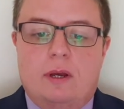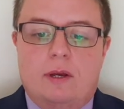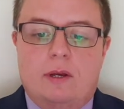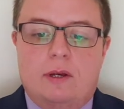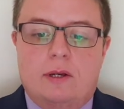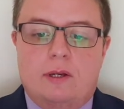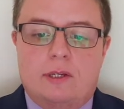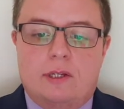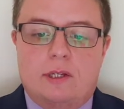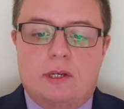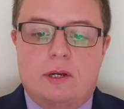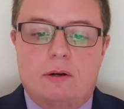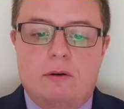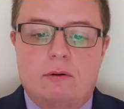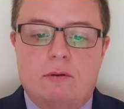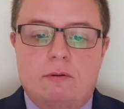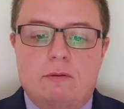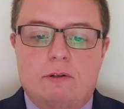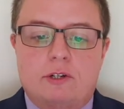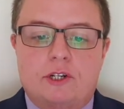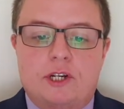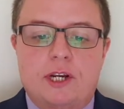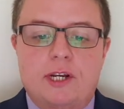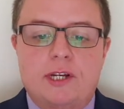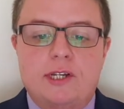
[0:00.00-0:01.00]
So
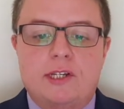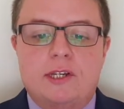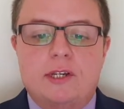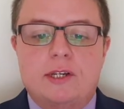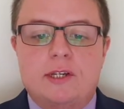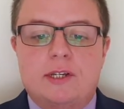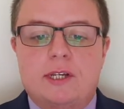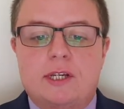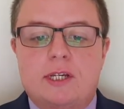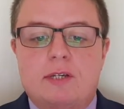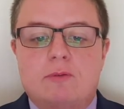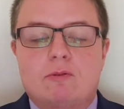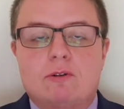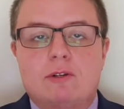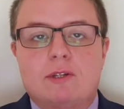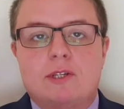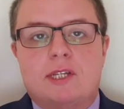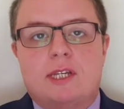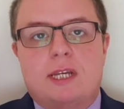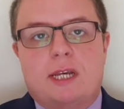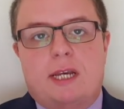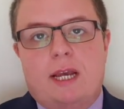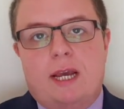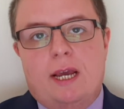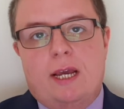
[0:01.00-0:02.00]
Jesus is once
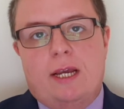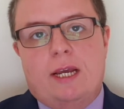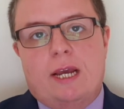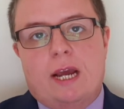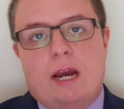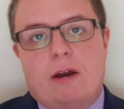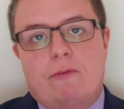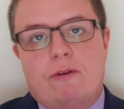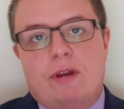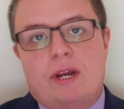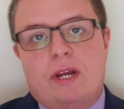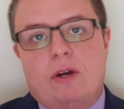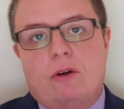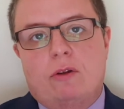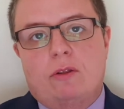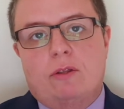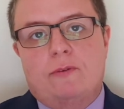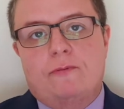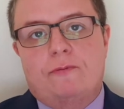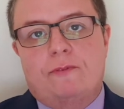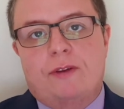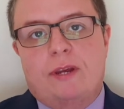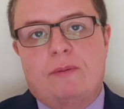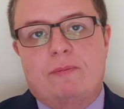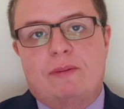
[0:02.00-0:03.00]
again carrying on the
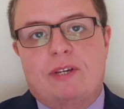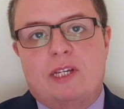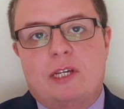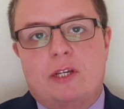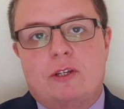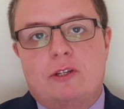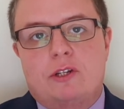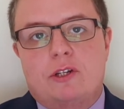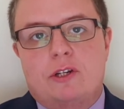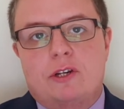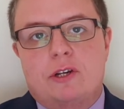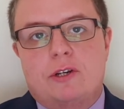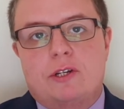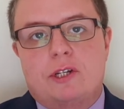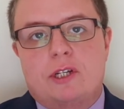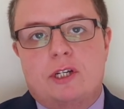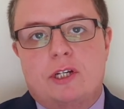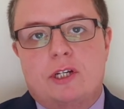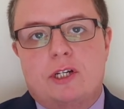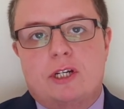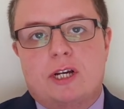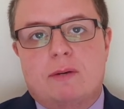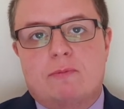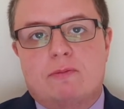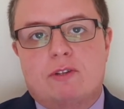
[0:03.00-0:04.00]
theme he's introduced in
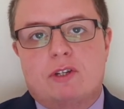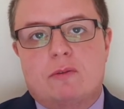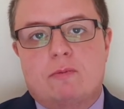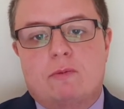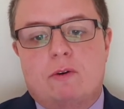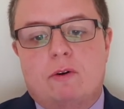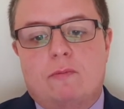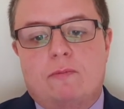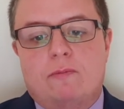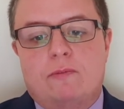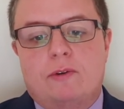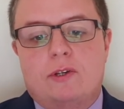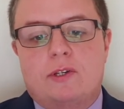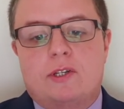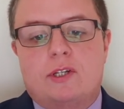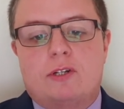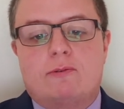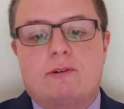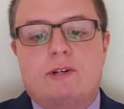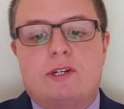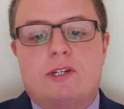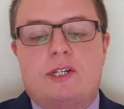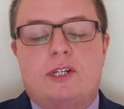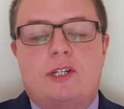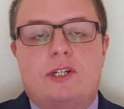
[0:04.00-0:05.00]
chapter 1, verse
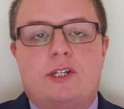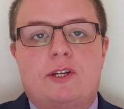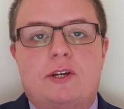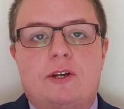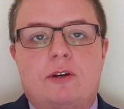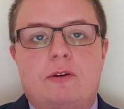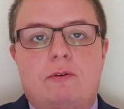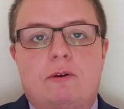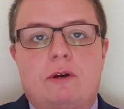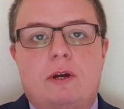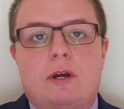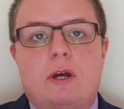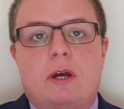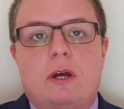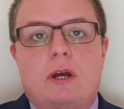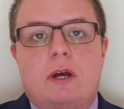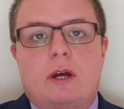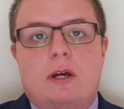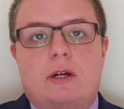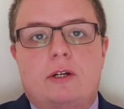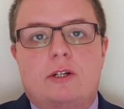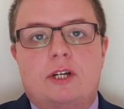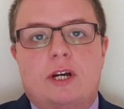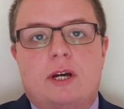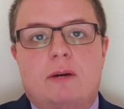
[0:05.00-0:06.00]
22,
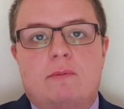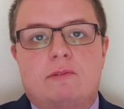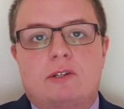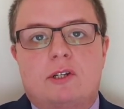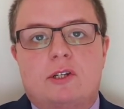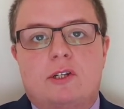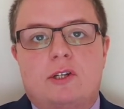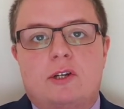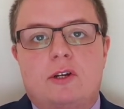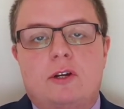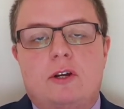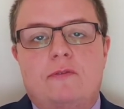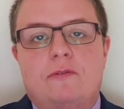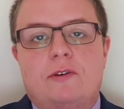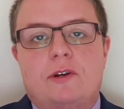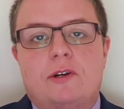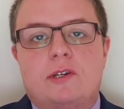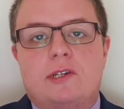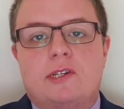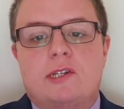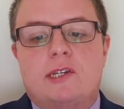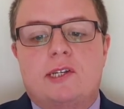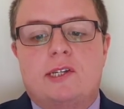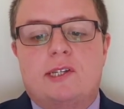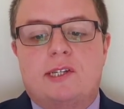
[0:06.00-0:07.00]
and chapter 2,
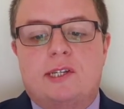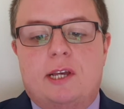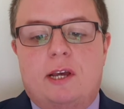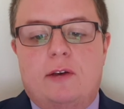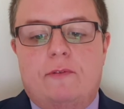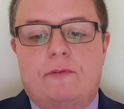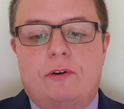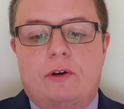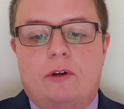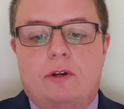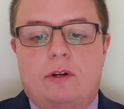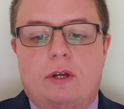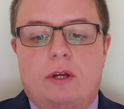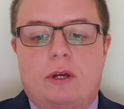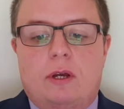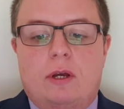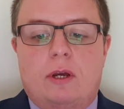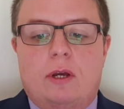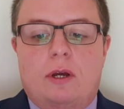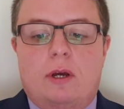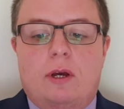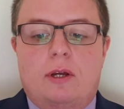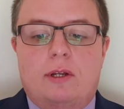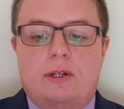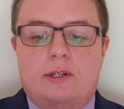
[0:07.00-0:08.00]
verses 7
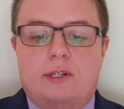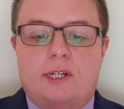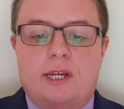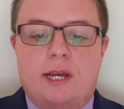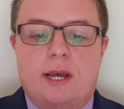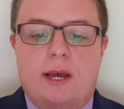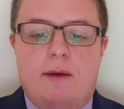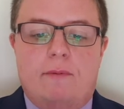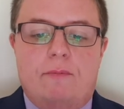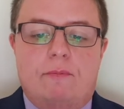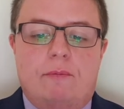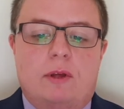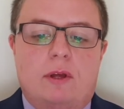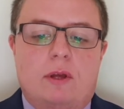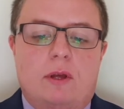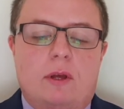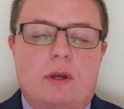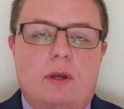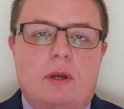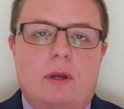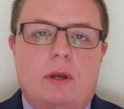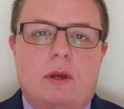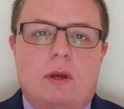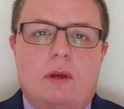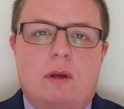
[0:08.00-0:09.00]
and 10.
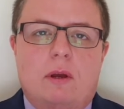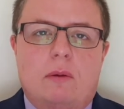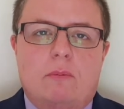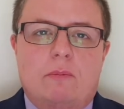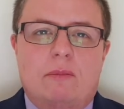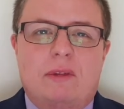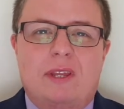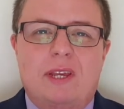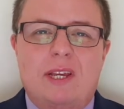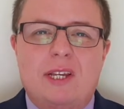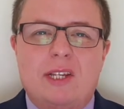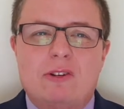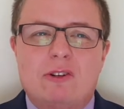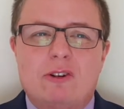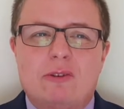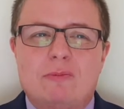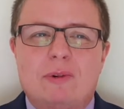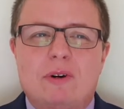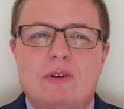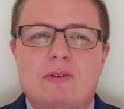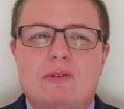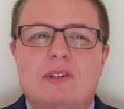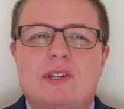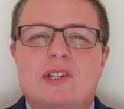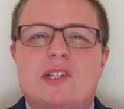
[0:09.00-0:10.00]
But these are
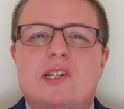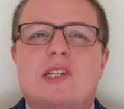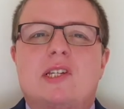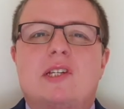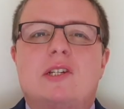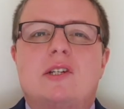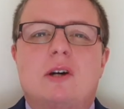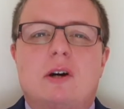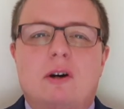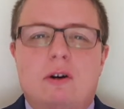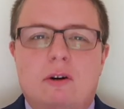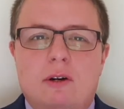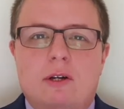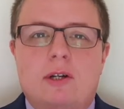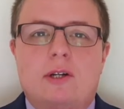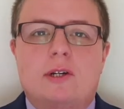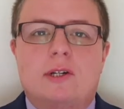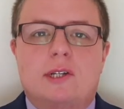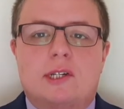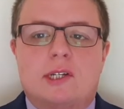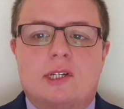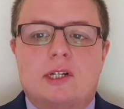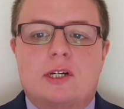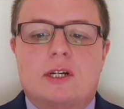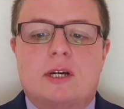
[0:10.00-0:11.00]
among the
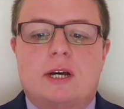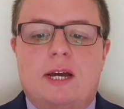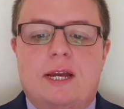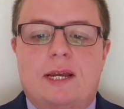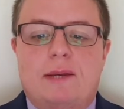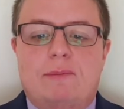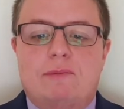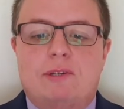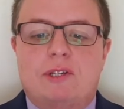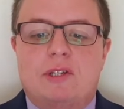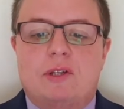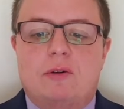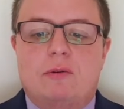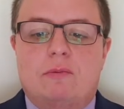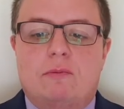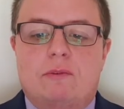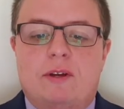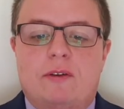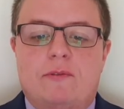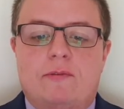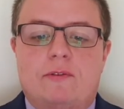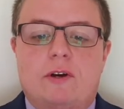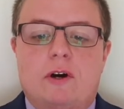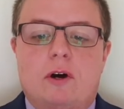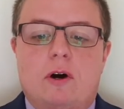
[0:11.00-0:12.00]
starkest claims that
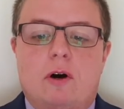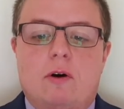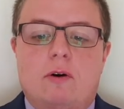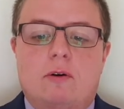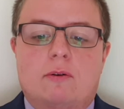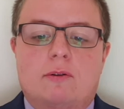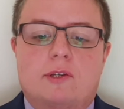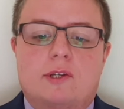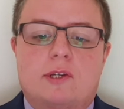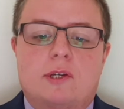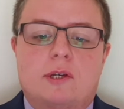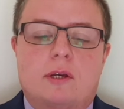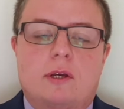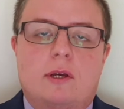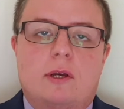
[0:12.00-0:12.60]
we've got.